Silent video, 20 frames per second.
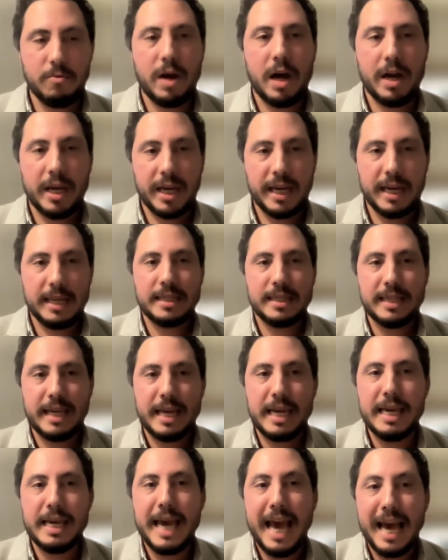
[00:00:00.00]
can
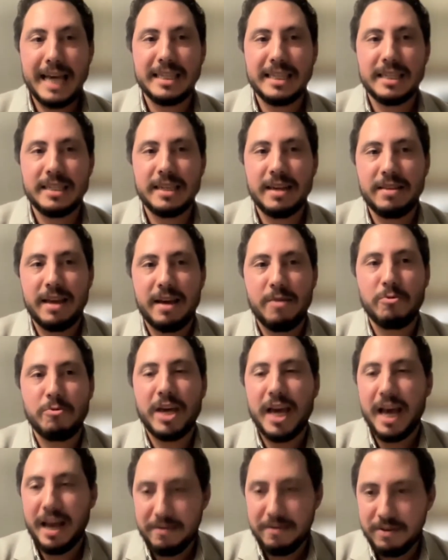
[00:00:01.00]
say yes, that
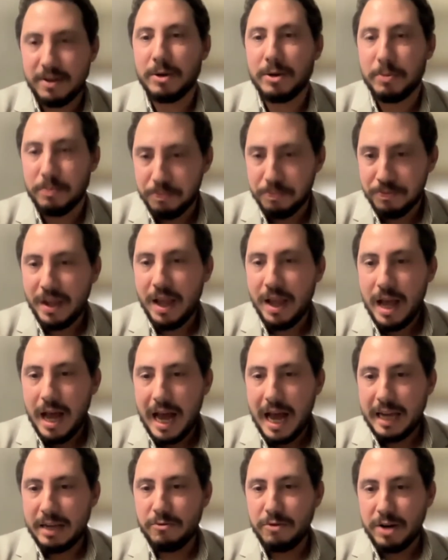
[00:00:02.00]
we have a
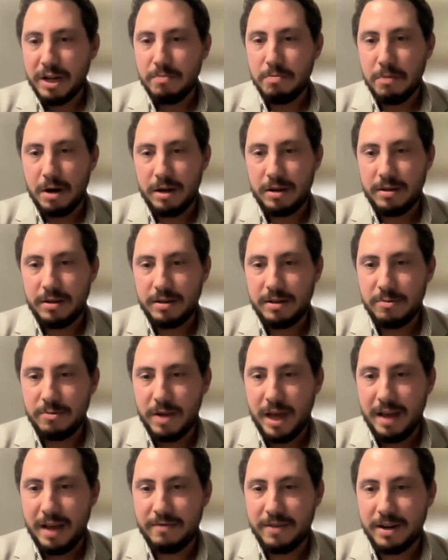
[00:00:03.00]
green market, we
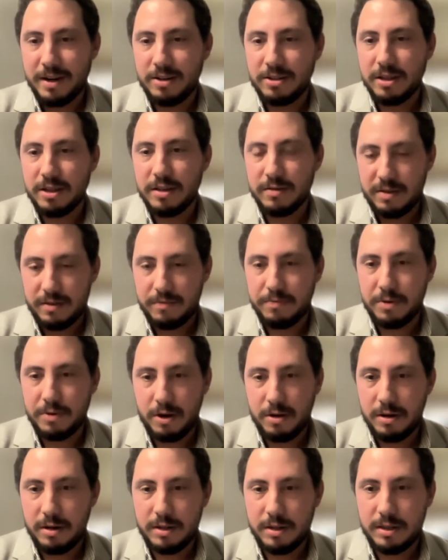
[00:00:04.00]
have an alternative
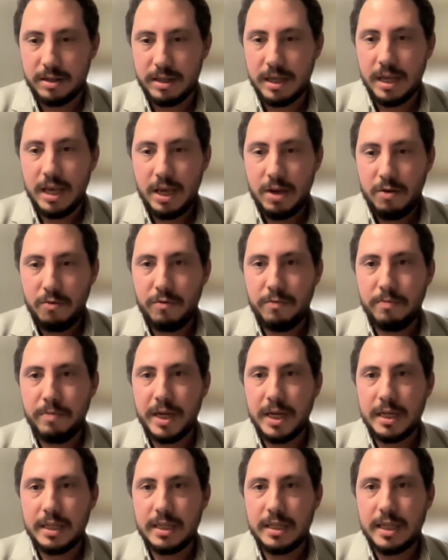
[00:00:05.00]
products. We've been
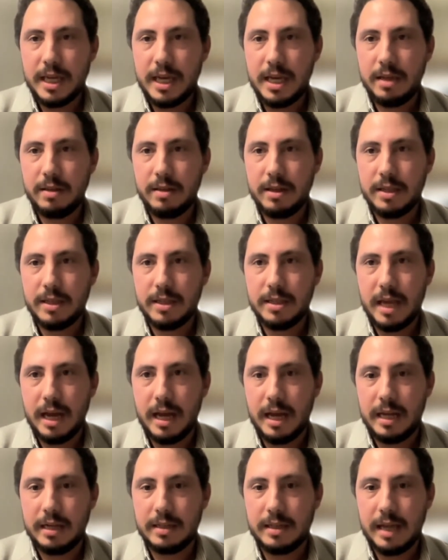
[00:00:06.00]
seeing this,
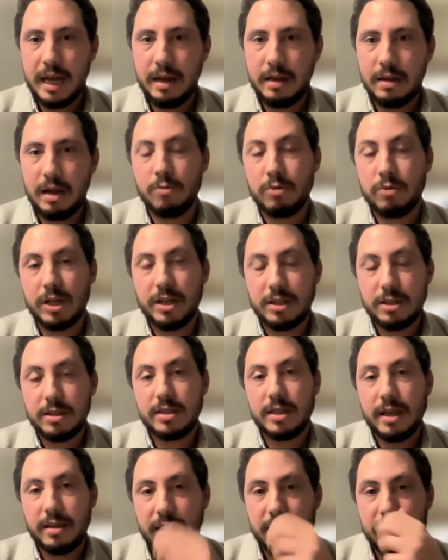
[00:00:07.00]
and I would like to
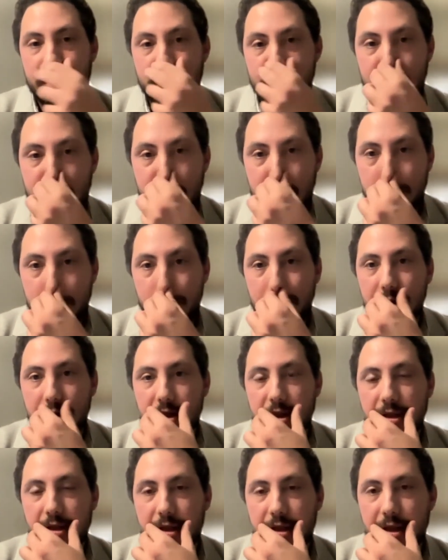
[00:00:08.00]
say that
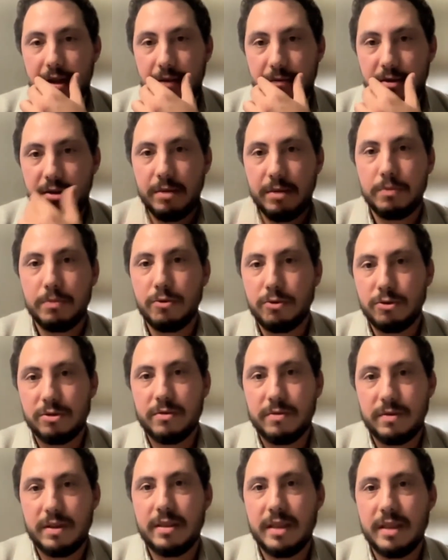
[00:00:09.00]
Martin said a very important
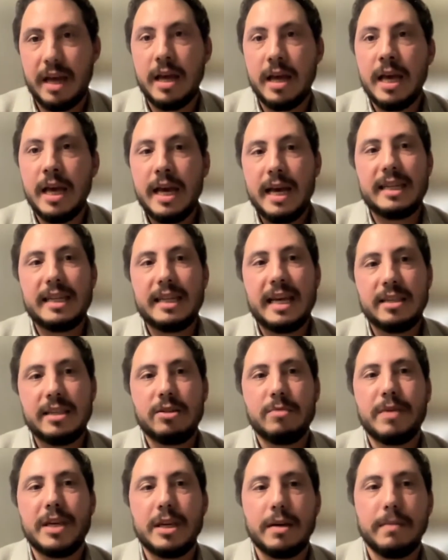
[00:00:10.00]
thing, that it has to
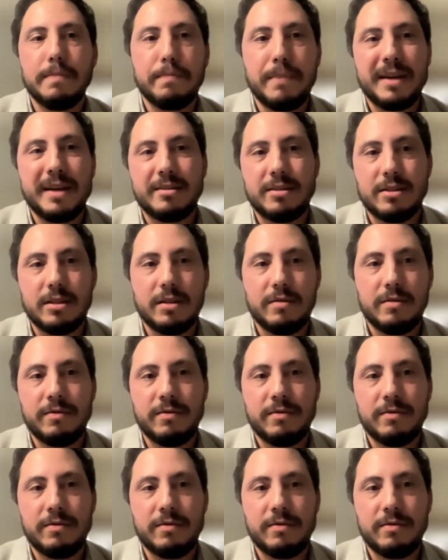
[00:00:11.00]
be competitive